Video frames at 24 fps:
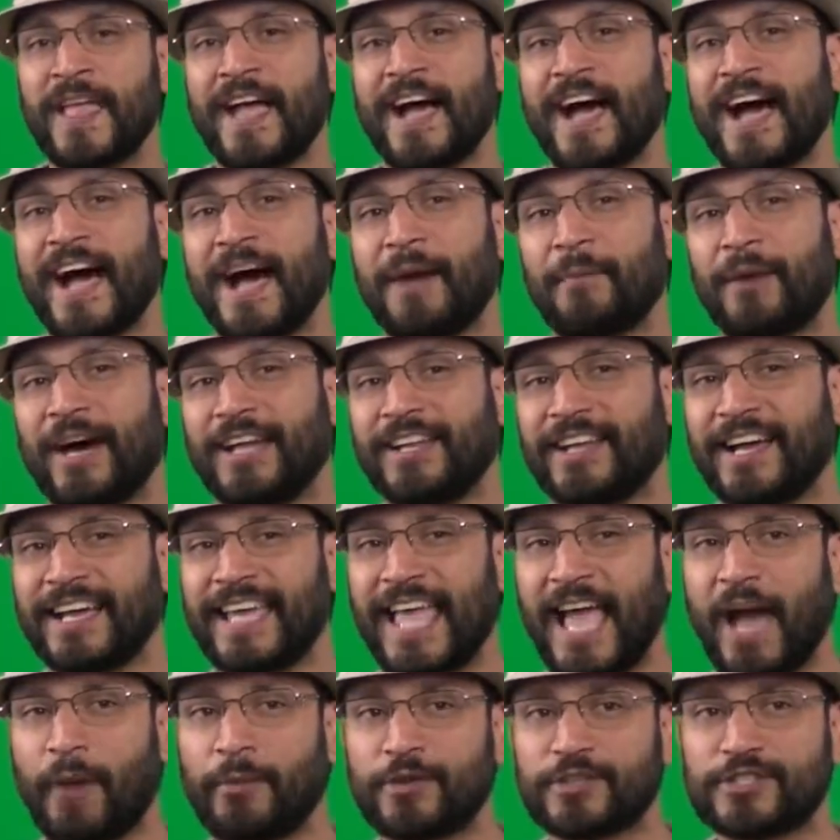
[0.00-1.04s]
I like
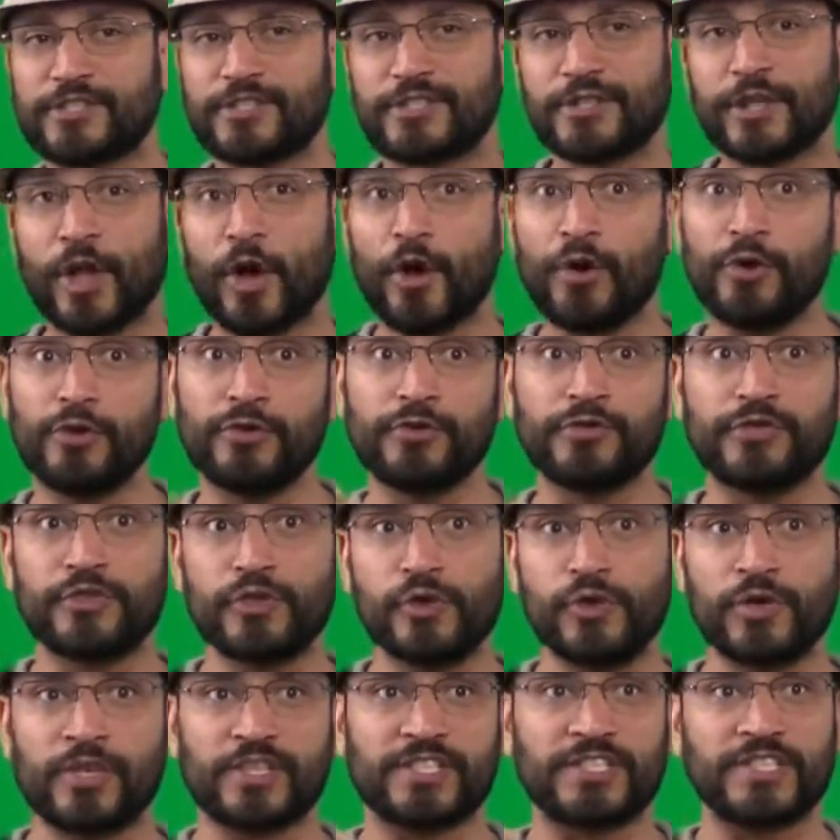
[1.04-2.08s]
how it slows
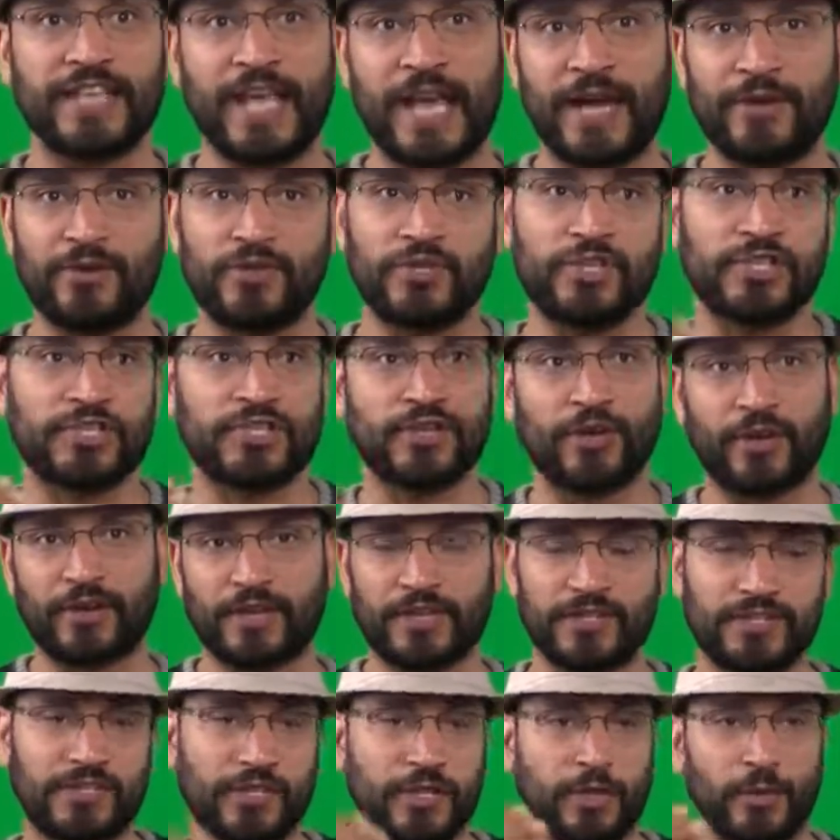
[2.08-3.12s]
units down. You're just not
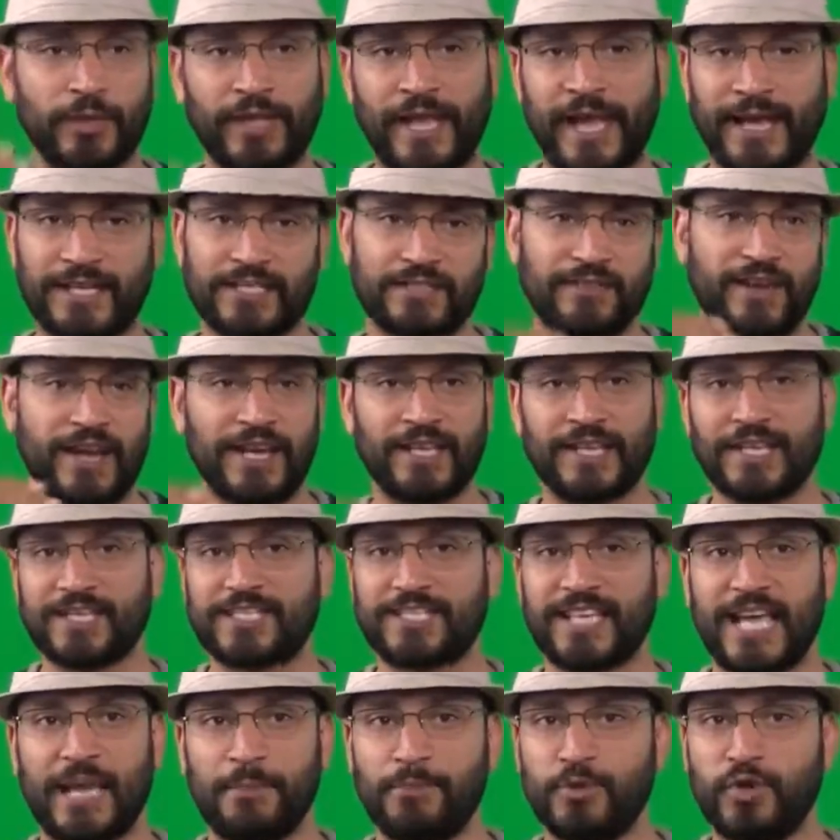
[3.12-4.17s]
continually activating the
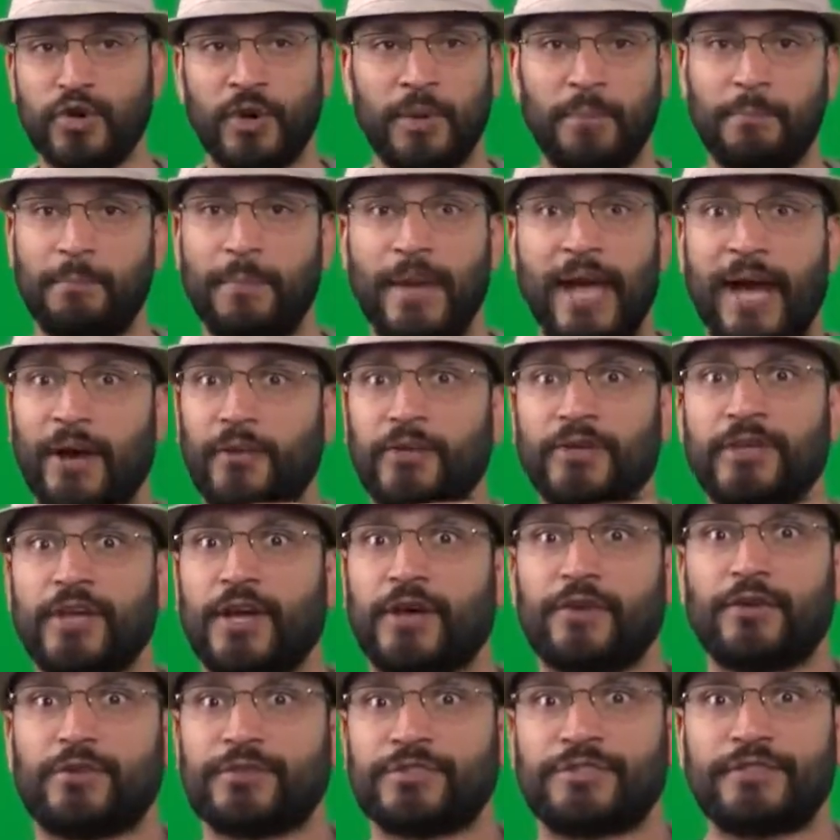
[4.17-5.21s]
same unit and bounding
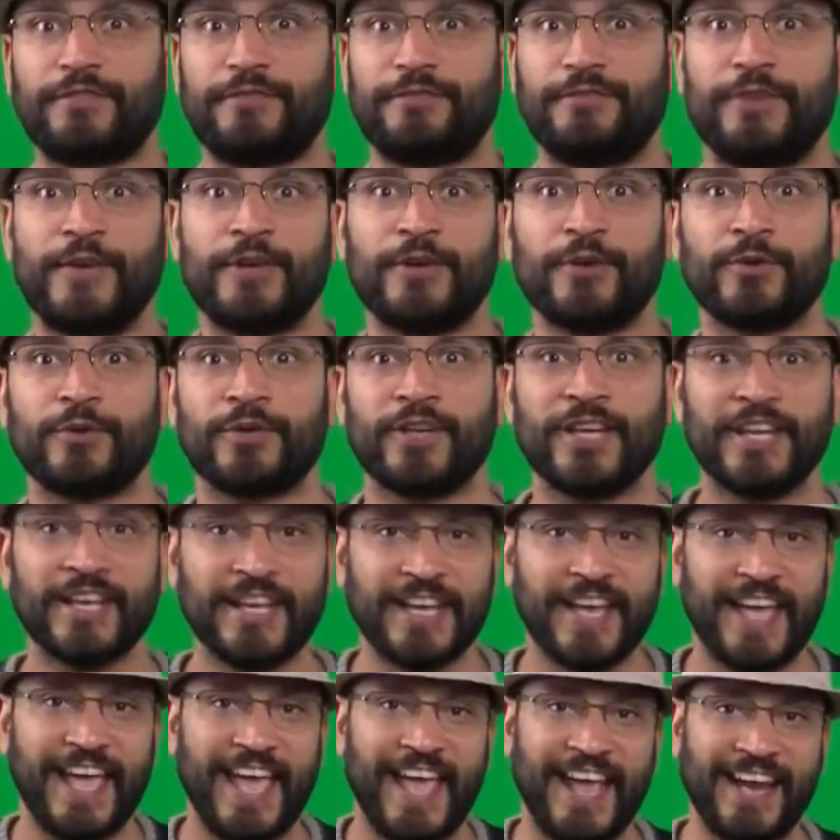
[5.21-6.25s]
across the field
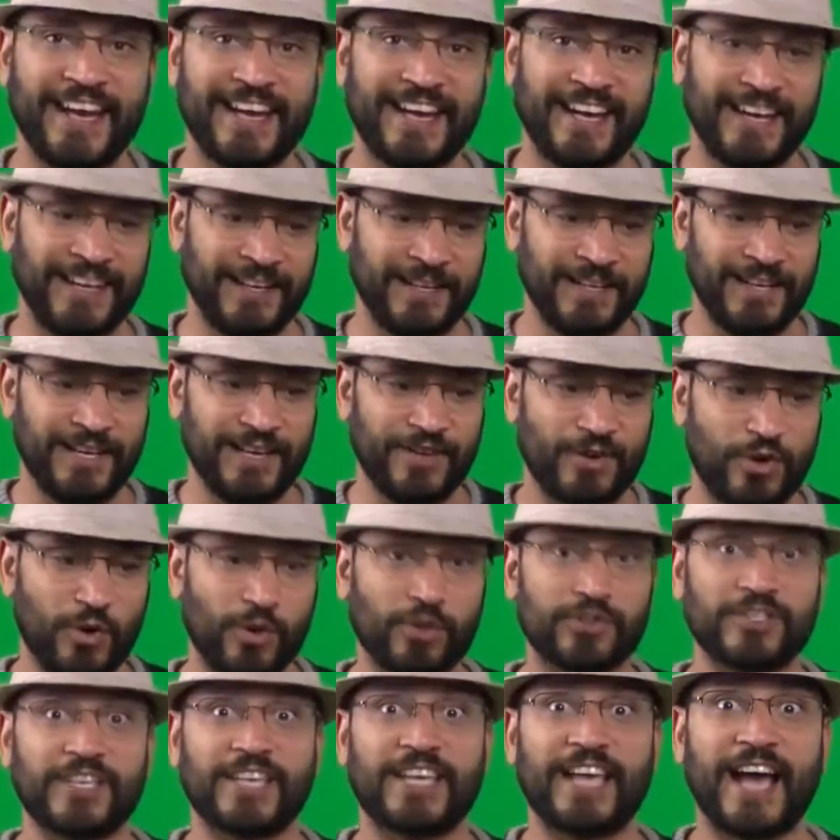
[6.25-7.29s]
and
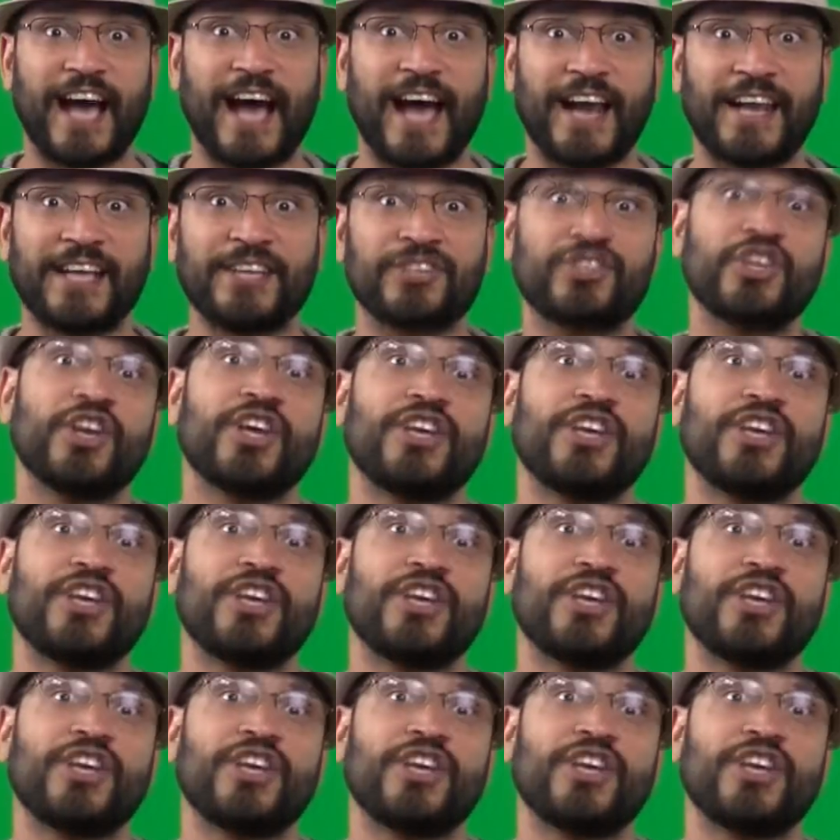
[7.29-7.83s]
causing carnage.